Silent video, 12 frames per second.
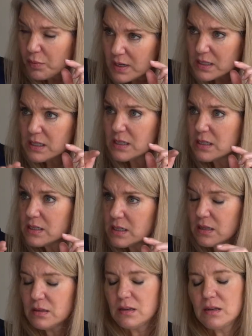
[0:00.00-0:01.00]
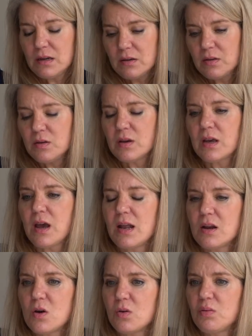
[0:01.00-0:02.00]
races, and, you could kind
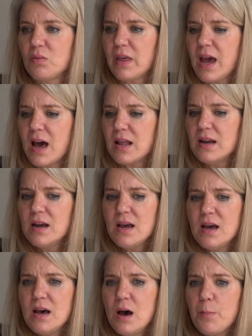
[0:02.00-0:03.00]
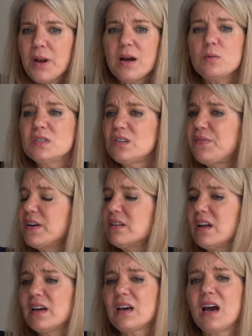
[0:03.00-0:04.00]
of go through that. But I always felt
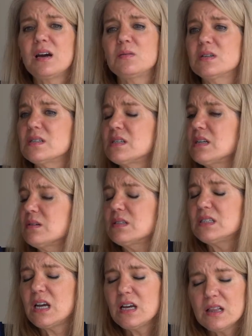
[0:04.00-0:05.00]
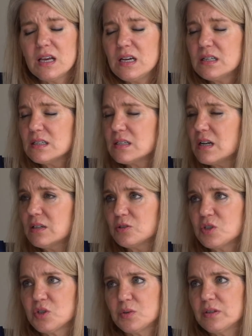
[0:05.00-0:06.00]
like I was, a day late and a dollar
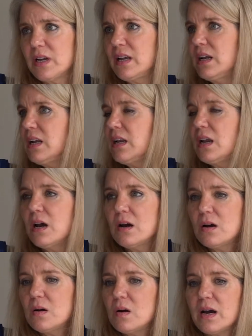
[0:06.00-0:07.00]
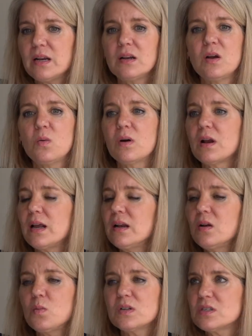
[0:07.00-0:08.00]
short. I didn't know
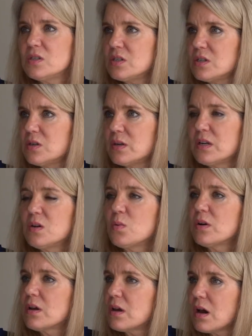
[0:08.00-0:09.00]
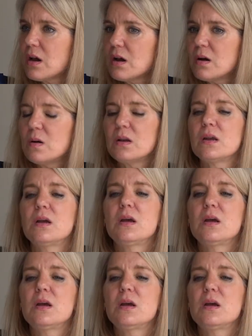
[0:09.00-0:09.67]
what to do. I didn't know where to go.